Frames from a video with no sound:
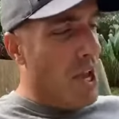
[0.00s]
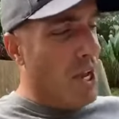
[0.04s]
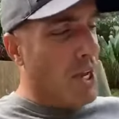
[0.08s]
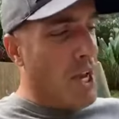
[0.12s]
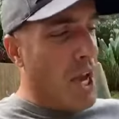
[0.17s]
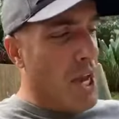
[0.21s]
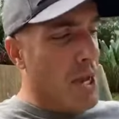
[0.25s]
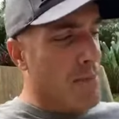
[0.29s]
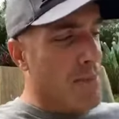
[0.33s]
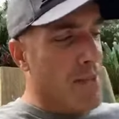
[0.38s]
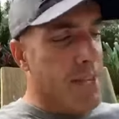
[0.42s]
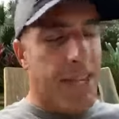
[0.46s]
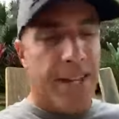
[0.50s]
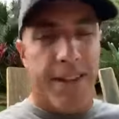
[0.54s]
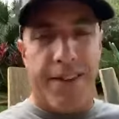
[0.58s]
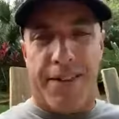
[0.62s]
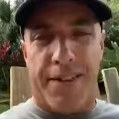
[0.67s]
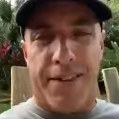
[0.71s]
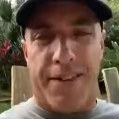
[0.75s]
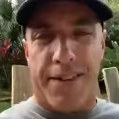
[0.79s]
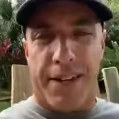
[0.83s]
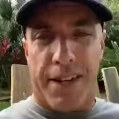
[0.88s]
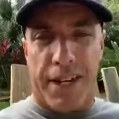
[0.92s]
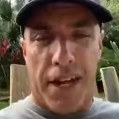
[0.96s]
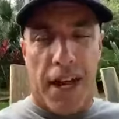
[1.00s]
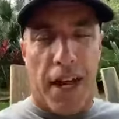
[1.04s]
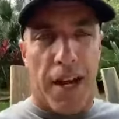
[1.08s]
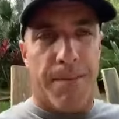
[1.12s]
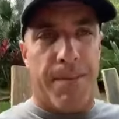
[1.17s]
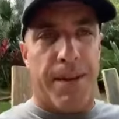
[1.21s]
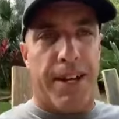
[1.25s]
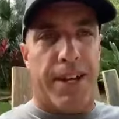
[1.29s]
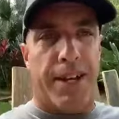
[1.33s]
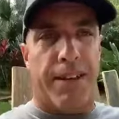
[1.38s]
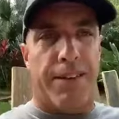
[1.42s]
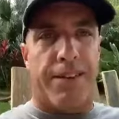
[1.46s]
I got to be consistent, got
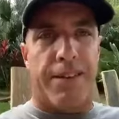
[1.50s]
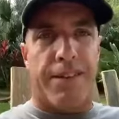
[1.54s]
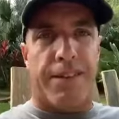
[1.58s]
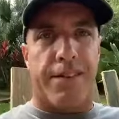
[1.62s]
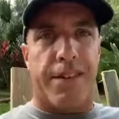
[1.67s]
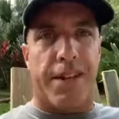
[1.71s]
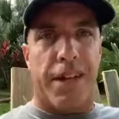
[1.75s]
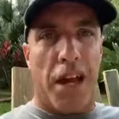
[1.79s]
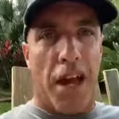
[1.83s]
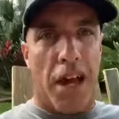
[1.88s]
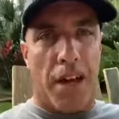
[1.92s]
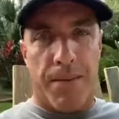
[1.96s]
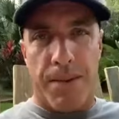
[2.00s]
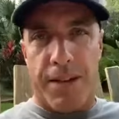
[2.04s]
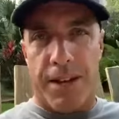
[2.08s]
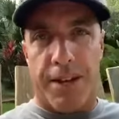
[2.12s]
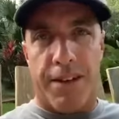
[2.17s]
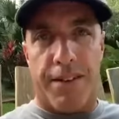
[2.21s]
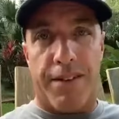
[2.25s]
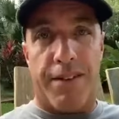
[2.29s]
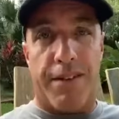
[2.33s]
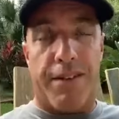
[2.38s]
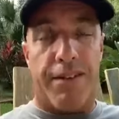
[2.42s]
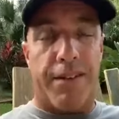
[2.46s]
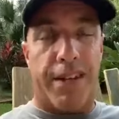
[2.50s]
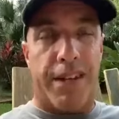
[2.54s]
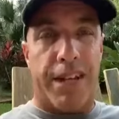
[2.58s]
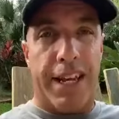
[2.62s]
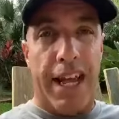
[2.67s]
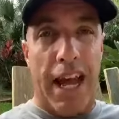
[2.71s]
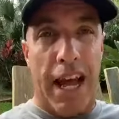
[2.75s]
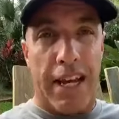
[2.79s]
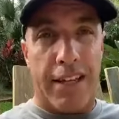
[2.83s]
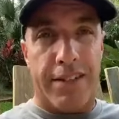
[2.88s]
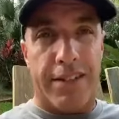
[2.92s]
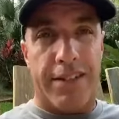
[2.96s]
to be consistent, got to be consistent.
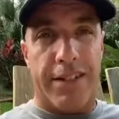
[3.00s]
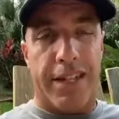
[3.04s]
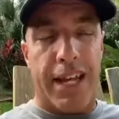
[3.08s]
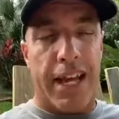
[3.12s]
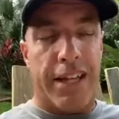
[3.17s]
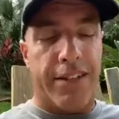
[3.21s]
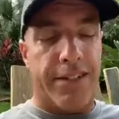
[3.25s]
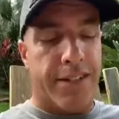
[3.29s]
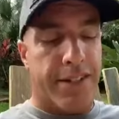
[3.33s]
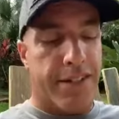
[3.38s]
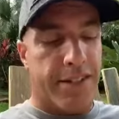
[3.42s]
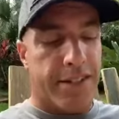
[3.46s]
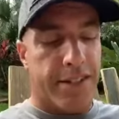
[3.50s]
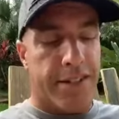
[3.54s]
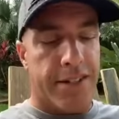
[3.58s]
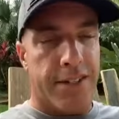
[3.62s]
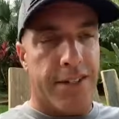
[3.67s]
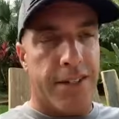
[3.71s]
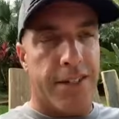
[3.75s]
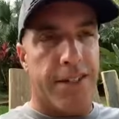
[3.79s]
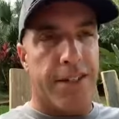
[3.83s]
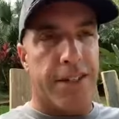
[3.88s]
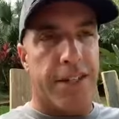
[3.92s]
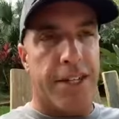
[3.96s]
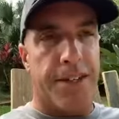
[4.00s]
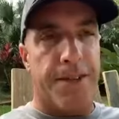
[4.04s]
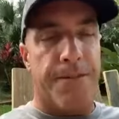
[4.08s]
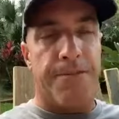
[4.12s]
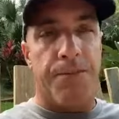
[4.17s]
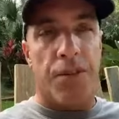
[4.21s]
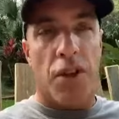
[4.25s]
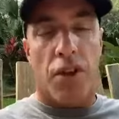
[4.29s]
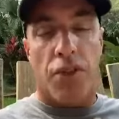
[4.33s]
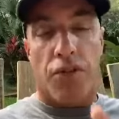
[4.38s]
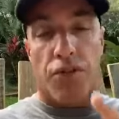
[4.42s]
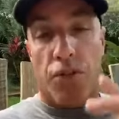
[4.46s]
Yes, yes, consistency.
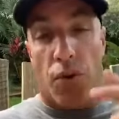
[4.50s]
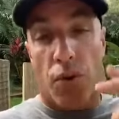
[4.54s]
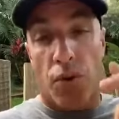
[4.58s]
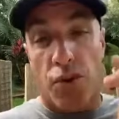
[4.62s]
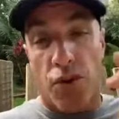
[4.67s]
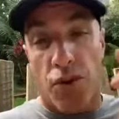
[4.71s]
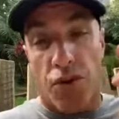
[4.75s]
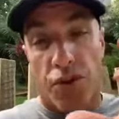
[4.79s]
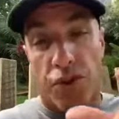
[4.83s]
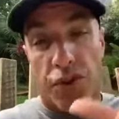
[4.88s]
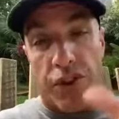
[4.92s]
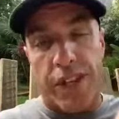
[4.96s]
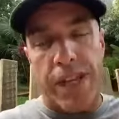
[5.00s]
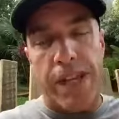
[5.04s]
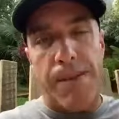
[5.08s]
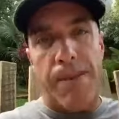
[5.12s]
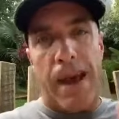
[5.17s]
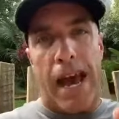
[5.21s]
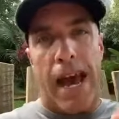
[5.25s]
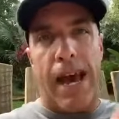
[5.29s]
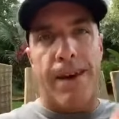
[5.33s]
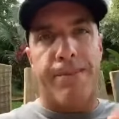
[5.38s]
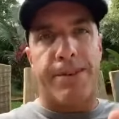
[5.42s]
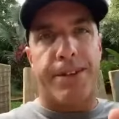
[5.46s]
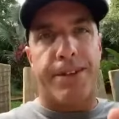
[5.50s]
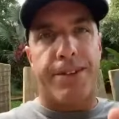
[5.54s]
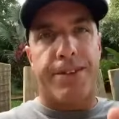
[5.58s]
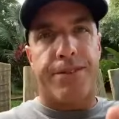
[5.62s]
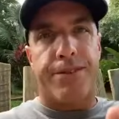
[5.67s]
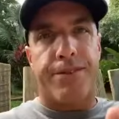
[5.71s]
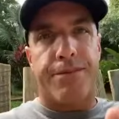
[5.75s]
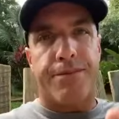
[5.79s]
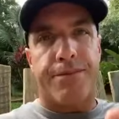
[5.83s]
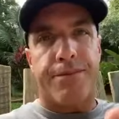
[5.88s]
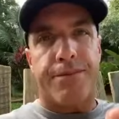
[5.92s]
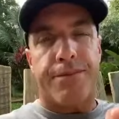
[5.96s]
So your sleep
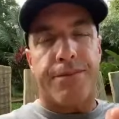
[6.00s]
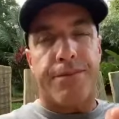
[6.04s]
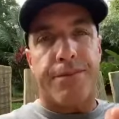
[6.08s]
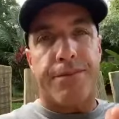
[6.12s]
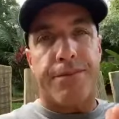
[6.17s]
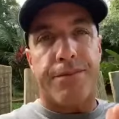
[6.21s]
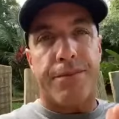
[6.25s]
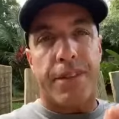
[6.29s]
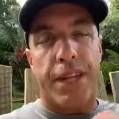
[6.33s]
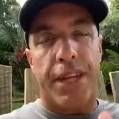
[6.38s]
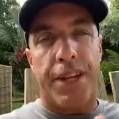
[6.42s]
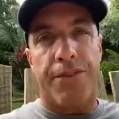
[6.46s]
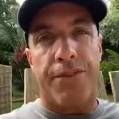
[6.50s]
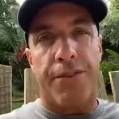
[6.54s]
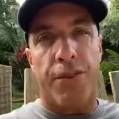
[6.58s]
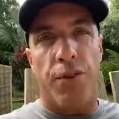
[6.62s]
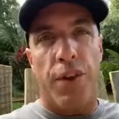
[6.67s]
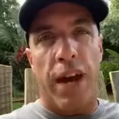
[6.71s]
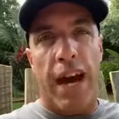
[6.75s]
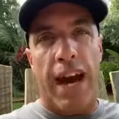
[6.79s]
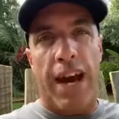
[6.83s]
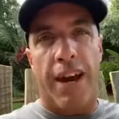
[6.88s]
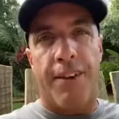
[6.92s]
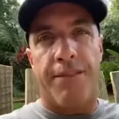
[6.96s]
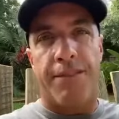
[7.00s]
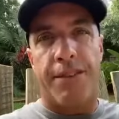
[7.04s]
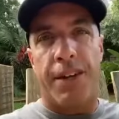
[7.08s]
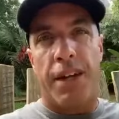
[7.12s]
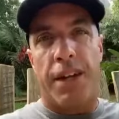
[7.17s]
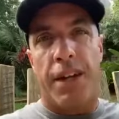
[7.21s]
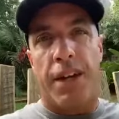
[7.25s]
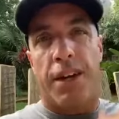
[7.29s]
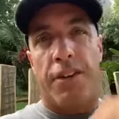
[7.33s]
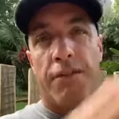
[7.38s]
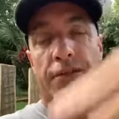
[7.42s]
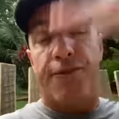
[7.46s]
habits, if you have
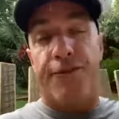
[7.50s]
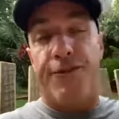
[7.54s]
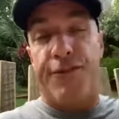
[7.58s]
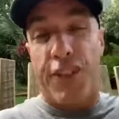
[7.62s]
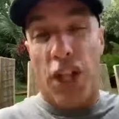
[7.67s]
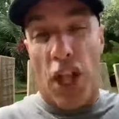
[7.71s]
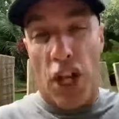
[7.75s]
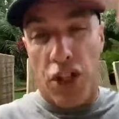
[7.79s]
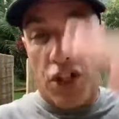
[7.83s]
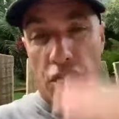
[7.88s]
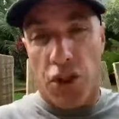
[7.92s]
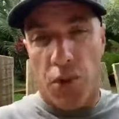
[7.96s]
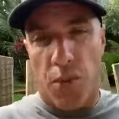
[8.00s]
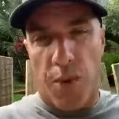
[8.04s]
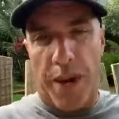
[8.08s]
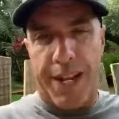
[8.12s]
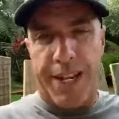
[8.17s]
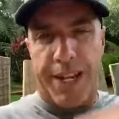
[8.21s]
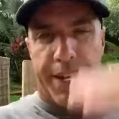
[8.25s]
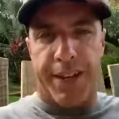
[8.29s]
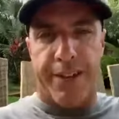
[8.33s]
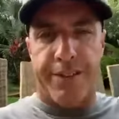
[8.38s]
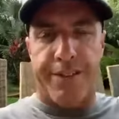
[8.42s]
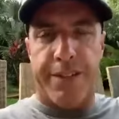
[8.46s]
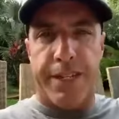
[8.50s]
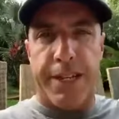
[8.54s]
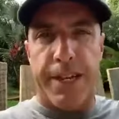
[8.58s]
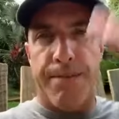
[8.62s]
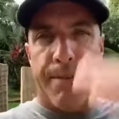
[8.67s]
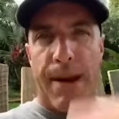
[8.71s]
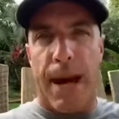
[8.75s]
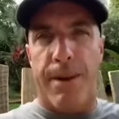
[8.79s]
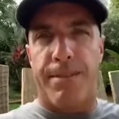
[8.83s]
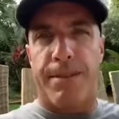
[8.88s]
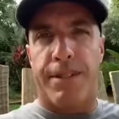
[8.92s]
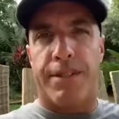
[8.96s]
fluctuating
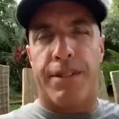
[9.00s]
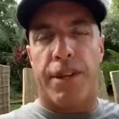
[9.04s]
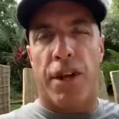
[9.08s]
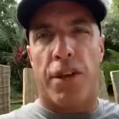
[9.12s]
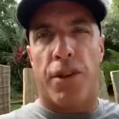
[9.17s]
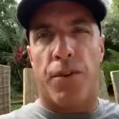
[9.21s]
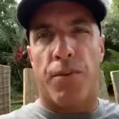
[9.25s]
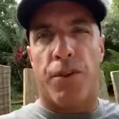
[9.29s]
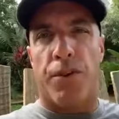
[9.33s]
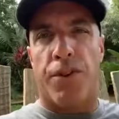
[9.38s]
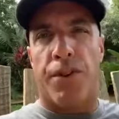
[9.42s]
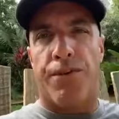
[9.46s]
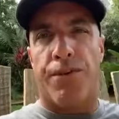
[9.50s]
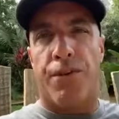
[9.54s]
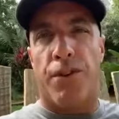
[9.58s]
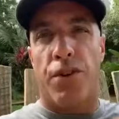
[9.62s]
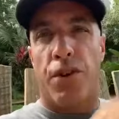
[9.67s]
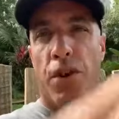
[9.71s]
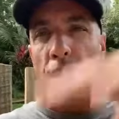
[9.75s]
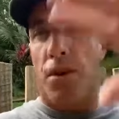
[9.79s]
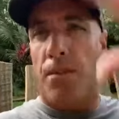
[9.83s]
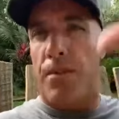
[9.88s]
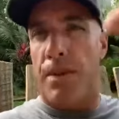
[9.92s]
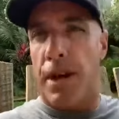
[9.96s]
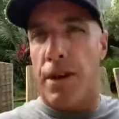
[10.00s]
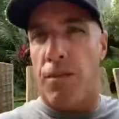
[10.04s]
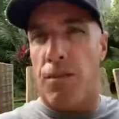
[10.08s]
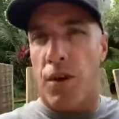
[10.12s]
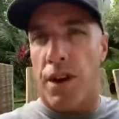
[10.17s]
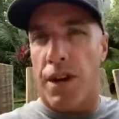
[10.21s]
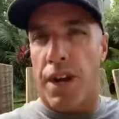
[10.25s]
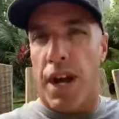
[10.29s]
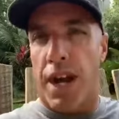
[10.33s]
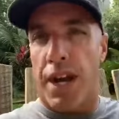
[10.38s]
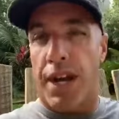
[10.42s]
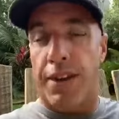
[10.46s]
sleep habits. In other words, if you go to bed
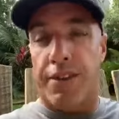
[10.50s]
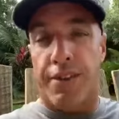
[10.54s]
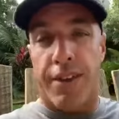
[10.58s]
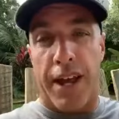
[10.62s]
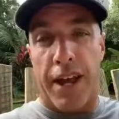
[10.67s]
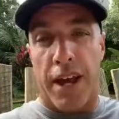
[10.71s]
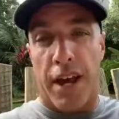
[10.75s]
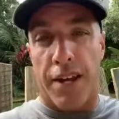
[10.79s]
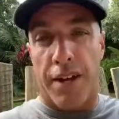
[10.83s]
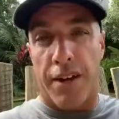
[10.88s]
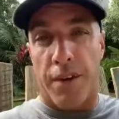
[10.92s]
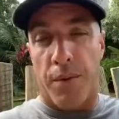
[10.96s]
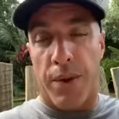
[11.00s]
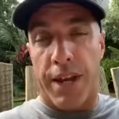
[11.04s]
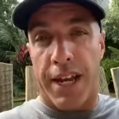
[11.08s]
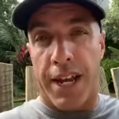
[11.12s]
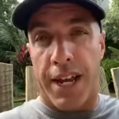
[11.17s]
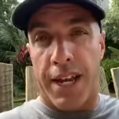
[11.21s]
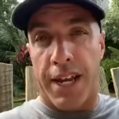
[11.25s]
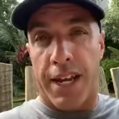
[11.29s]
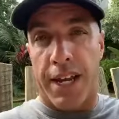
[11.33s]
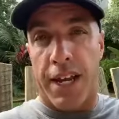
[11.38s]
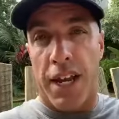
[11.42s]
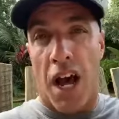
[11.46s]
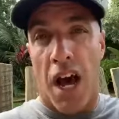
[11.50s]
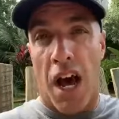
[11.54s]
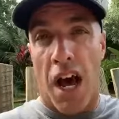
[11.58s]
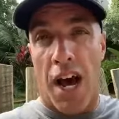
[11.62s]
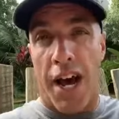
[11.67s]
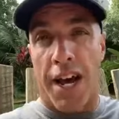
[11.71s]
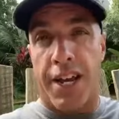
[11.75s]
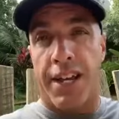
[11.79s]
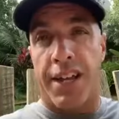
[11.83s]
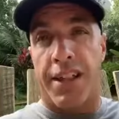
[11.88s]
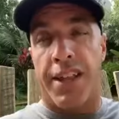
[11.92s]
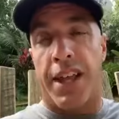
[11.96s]
one night, say on a weekend at
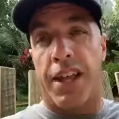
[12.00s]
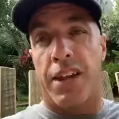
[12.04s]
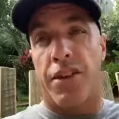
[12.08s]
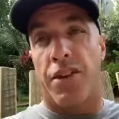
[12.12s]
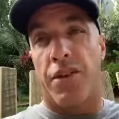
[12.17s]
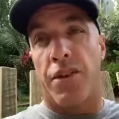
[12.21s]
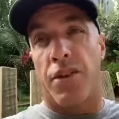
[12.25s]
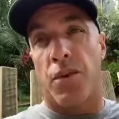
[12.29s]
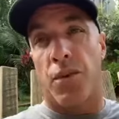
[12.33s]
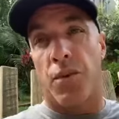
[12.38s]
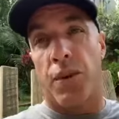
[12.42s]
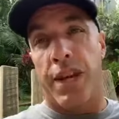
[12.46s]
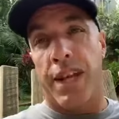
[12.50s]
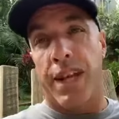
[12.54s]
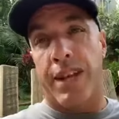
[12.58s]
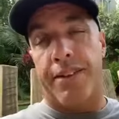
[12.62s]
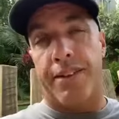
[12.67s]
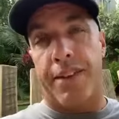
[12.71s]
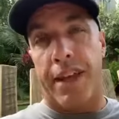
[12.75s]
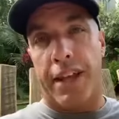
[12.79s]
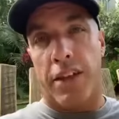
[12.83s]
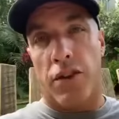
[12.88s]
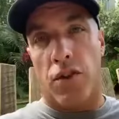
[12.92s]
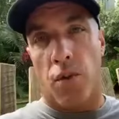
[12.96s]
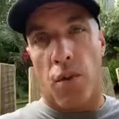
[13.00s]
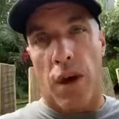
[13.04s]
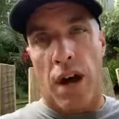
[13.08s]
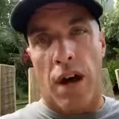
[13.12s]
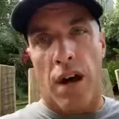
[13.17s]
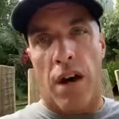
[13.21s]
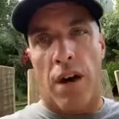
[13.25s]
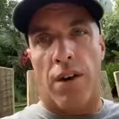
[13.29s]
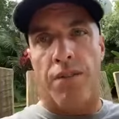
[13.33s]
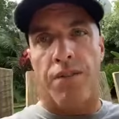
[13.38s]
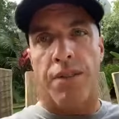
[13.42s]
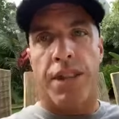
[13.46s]
nine, and then during the week it's like
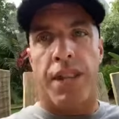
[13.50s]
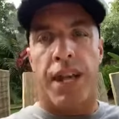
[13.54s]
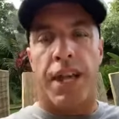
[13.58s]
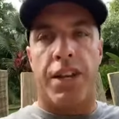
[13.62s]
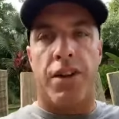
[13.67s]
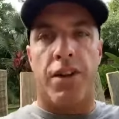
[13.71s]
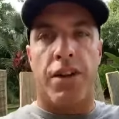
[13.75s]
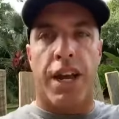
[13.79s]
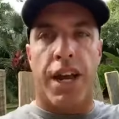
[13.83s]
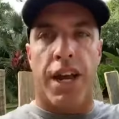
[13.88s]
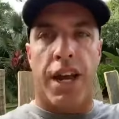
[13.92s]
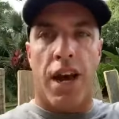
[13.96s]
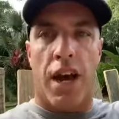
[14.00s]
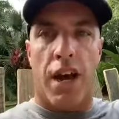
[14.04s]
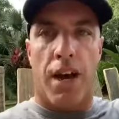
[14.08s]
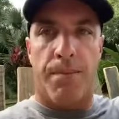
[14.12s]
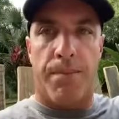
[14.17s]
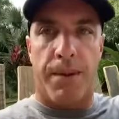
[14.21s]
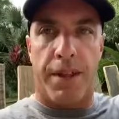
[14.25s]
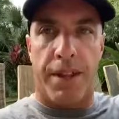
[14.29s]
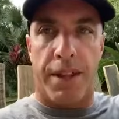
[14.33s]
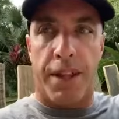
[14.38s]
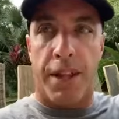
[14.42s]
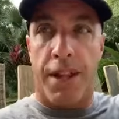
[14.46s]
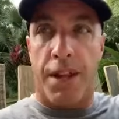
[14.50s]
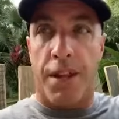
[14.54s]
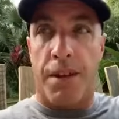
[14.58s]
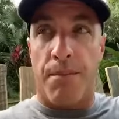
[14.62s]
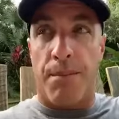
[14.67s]
12, and then you get up and